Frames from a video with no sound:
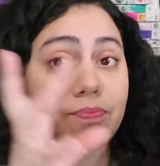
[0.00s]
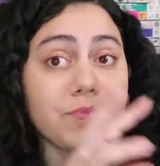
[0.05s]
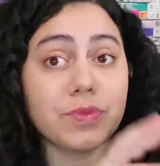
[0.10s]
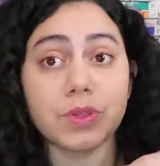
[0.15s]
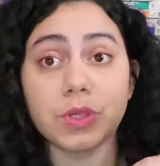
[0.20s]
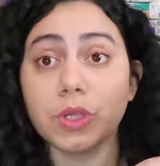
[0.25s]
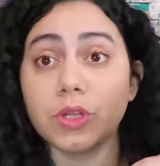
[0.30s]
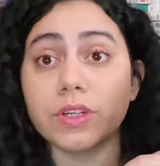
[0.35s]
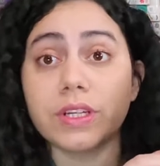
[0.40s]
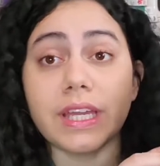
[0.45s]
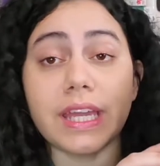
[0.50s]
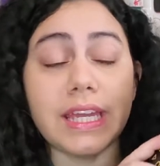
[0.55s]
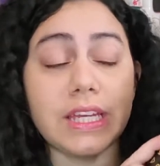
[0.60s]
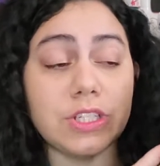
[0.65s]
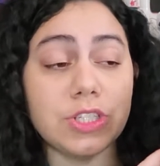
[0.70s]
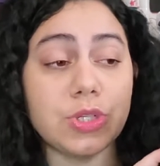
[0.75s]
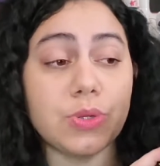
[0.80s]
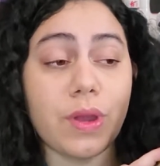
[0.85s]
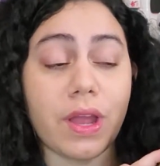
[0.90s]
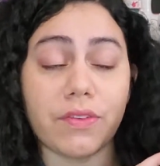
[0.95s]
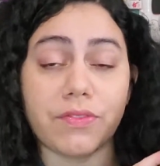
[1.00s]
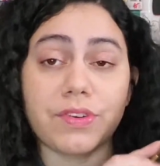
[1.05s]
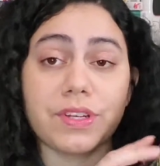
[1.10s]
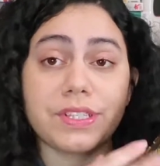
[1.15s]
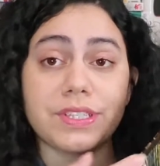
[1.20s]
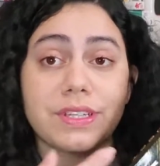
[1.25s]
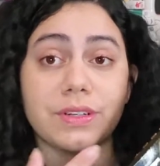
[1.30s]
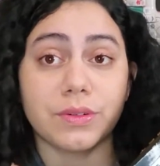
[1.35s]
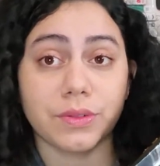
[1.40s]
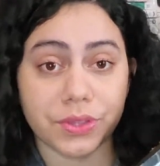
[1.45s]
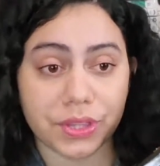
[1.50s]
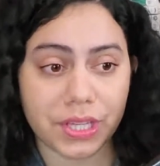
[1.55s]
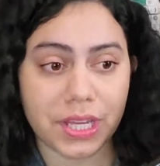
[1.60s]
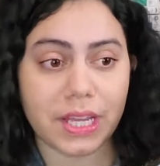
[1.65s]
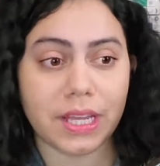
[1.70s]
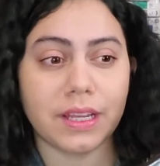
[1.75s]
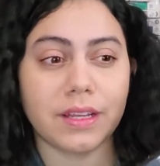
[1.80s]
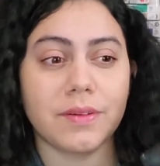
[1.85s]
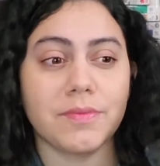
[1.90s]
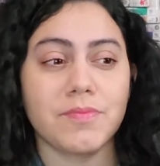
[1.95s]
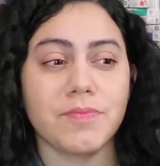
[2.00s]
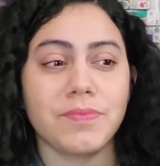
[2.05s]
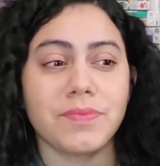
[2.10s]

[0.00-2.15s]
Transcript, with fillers: look into every single thing,